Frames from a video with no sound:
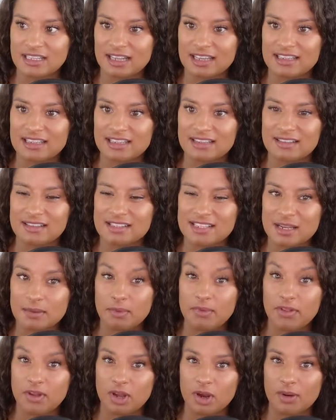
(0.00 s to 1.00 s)
Lending to see what
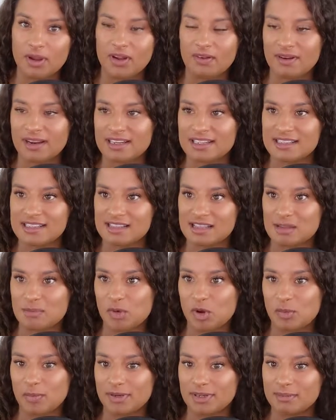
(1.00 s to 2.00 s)
the going rate is at the
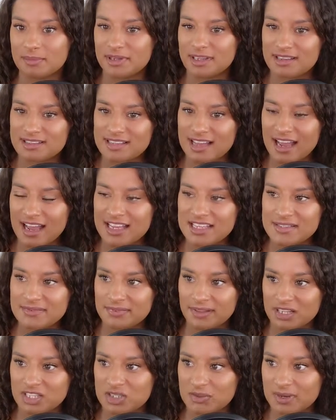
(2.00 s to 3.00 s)
moment, because it has
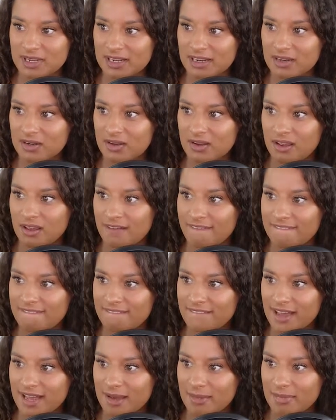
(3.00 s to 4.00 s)
fluctuated a
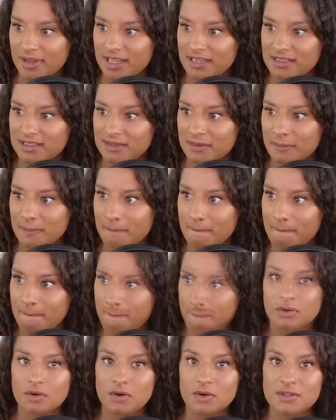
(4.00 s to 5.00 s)
fair bit.
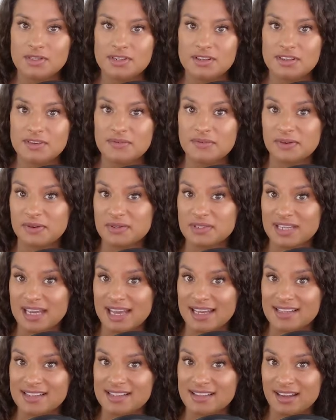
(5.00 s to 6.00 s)
Also, the filter
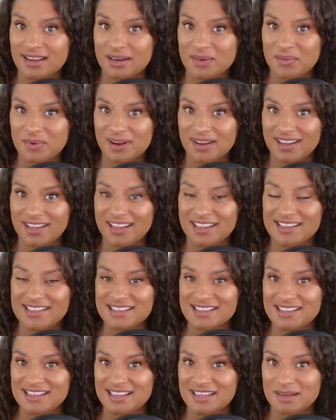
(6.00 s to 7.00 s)
has started working
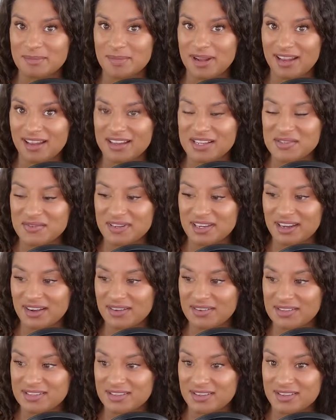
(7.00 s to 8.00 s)
since I did my last video,
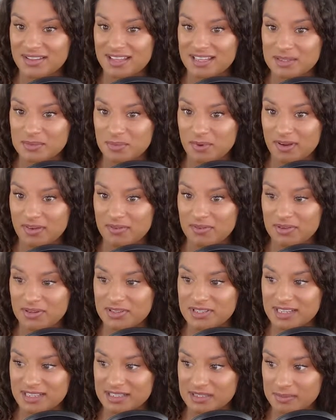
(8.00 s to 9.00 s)
so that's worth
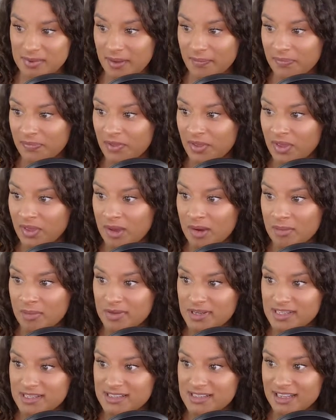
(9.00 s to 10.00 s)
using as well.
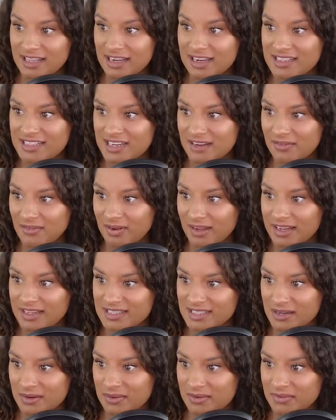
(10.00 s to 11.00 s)
But just to get a general
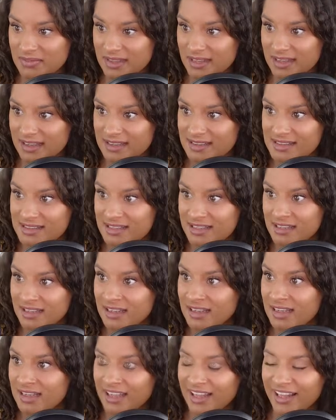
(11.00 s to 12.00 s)
idea of things,
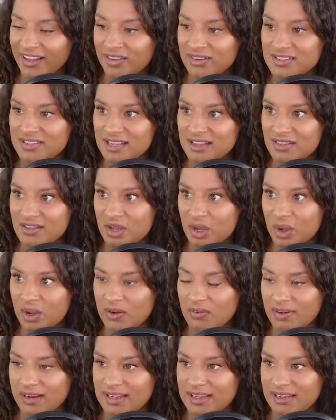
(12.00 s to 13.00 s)
it looks like the going
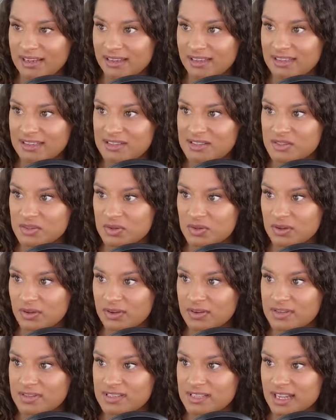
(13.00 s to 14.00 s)
rate is 2
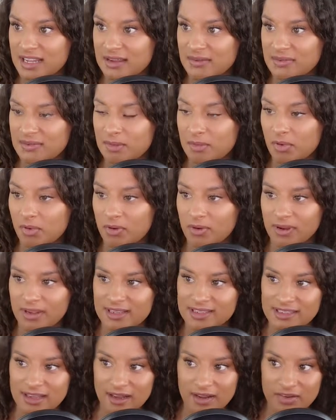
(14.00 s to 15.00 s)
ghost if the borrower
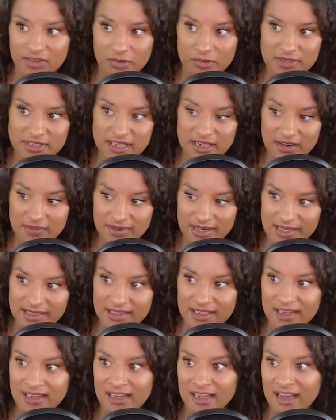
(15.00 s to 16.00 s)
gets 100% of it.
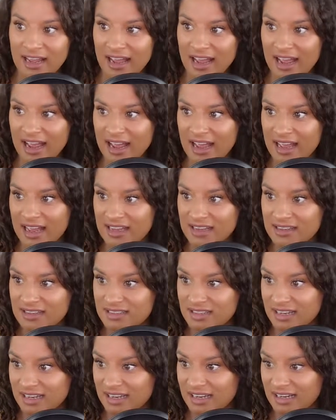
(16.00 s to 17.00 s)
And
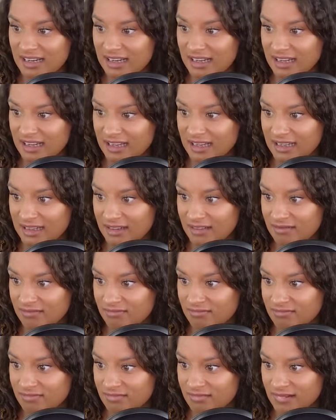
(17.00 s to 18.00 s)

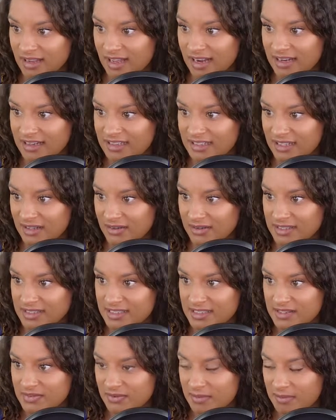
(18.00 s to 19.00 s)
it
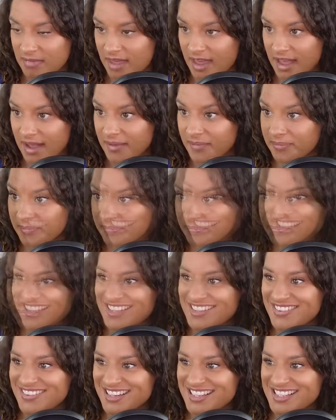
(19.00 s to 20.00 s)
decreases from there.
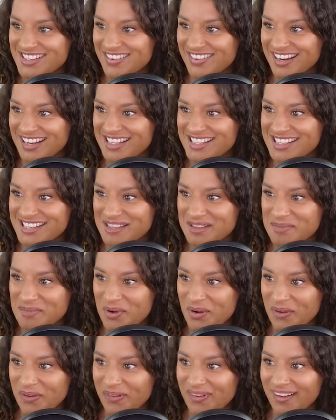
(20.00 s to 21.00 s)
This one is crazy. The
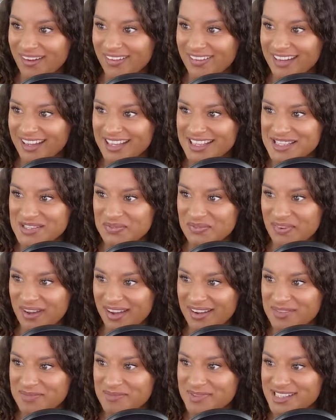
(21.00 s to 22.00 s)
borrower only gets
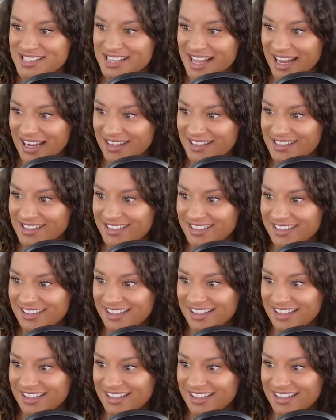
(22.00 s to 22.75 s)
5%.